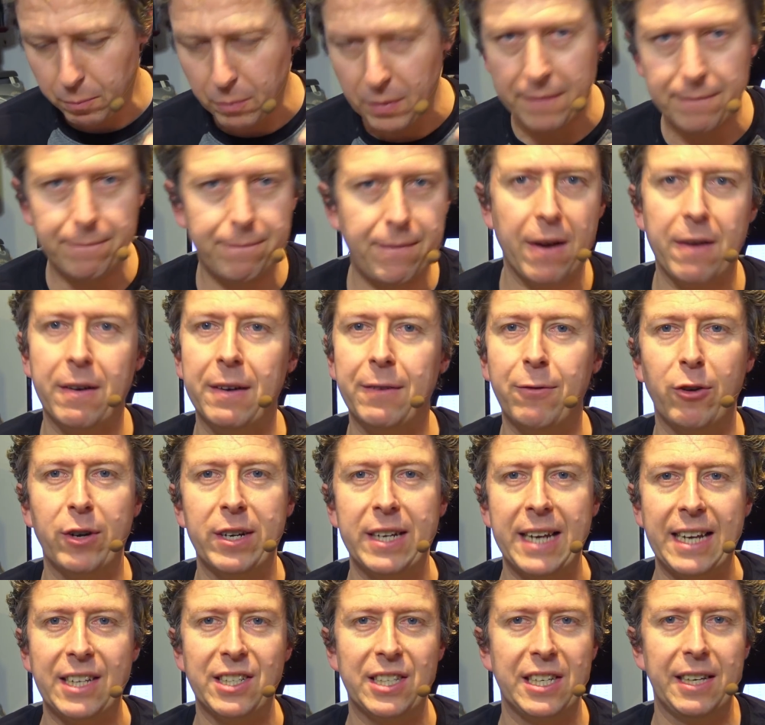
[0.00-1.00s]
very, very
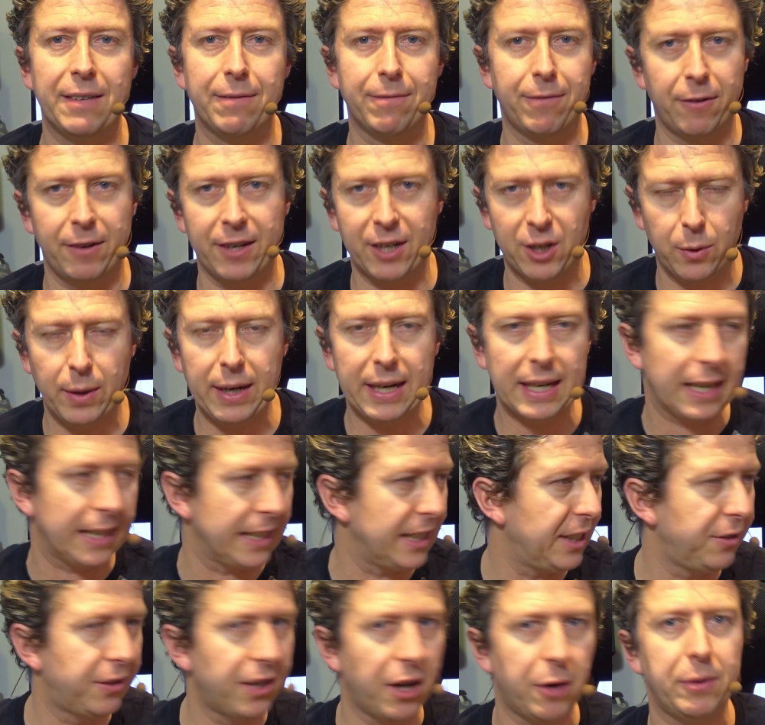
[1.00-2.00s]
easily and very quickly.
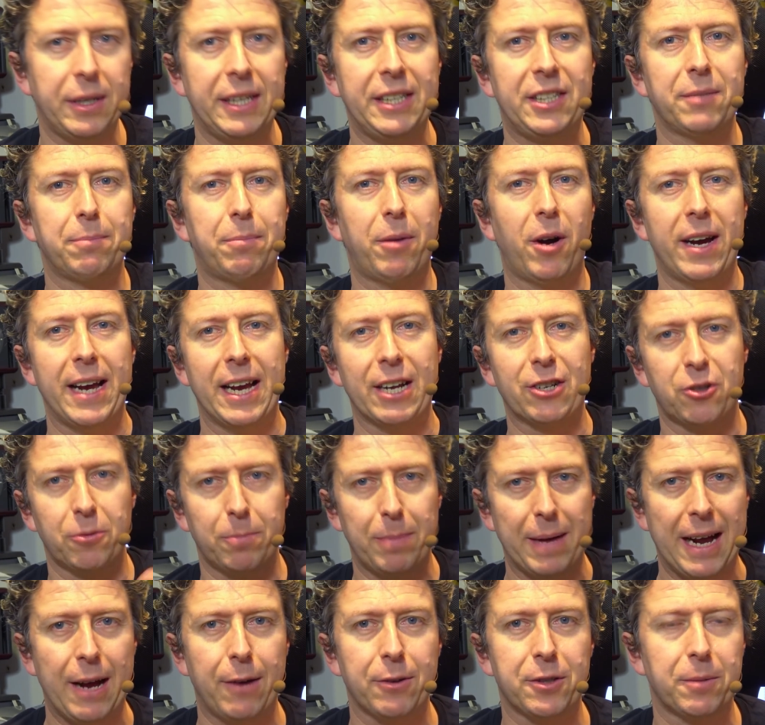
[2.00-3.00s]
You don't need to buy extra
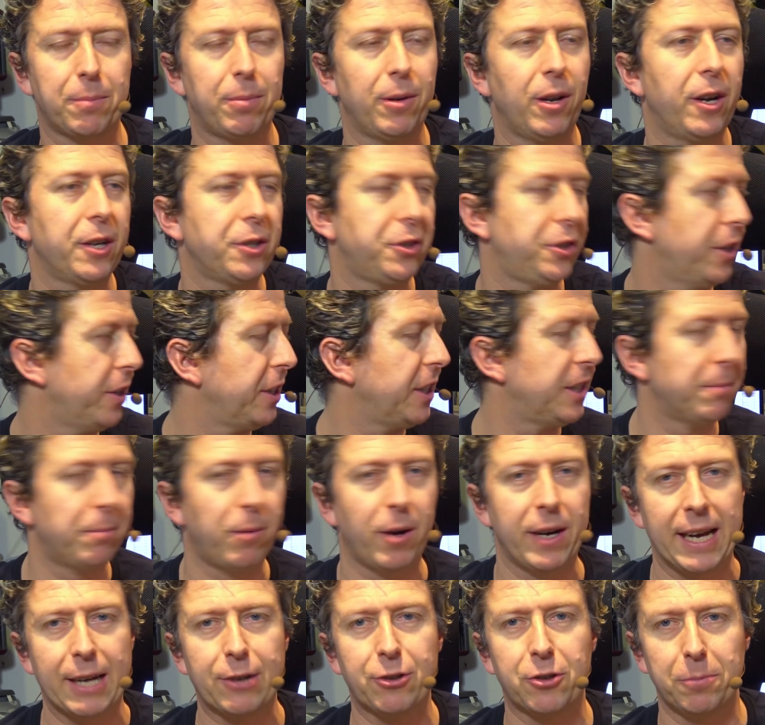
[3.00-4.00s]
power supplies. You don't need to
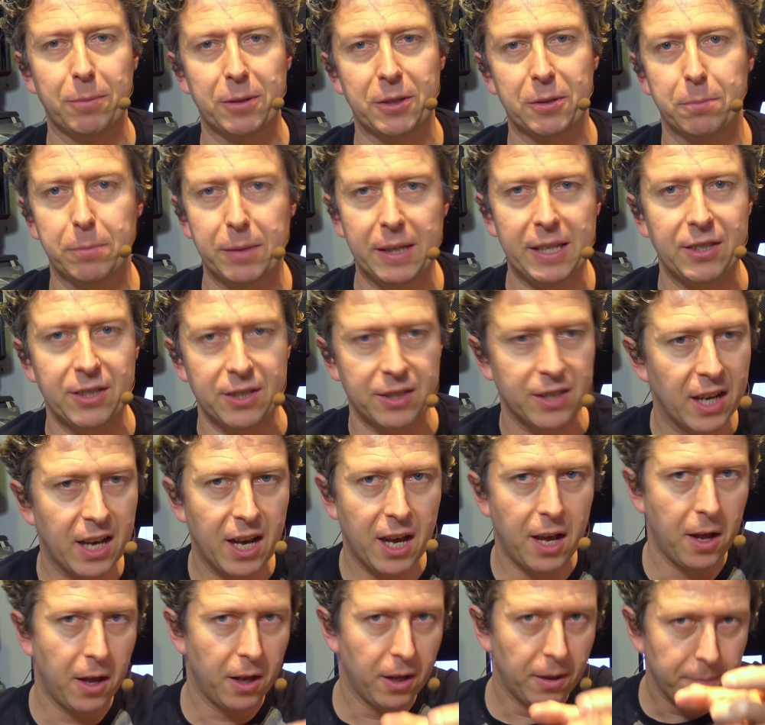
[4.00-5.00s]
buy extra bits and pieces.
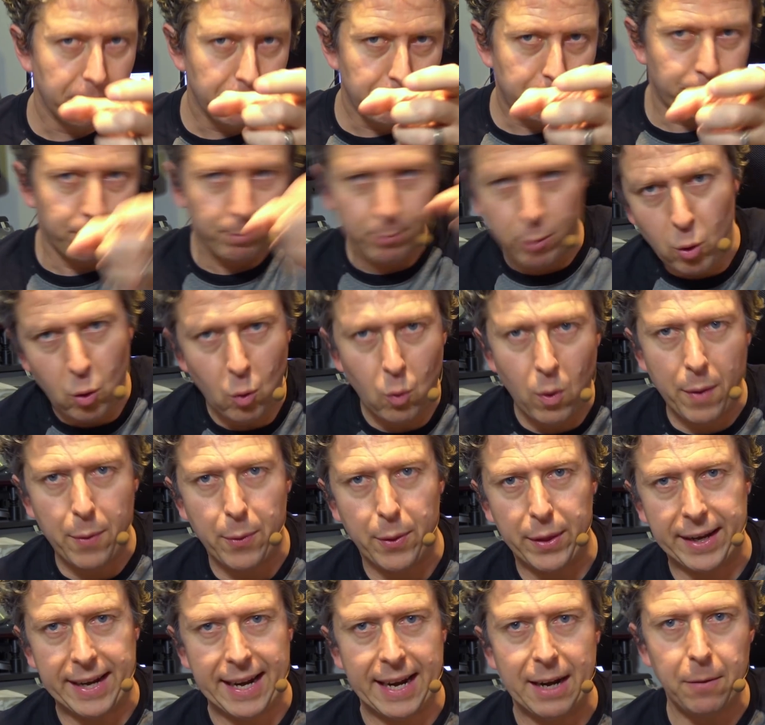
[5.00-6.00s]
Pull one
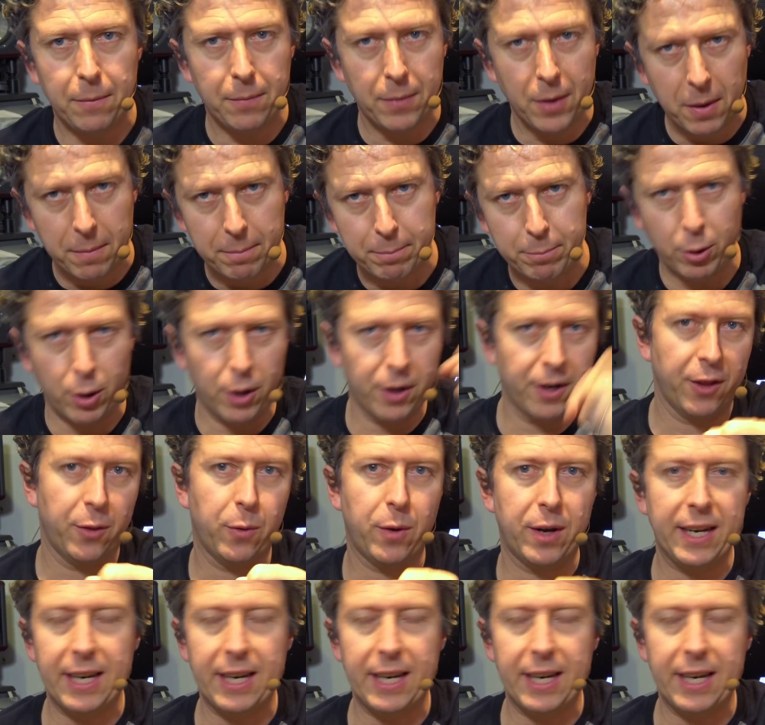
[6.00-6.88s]
thing out, put another one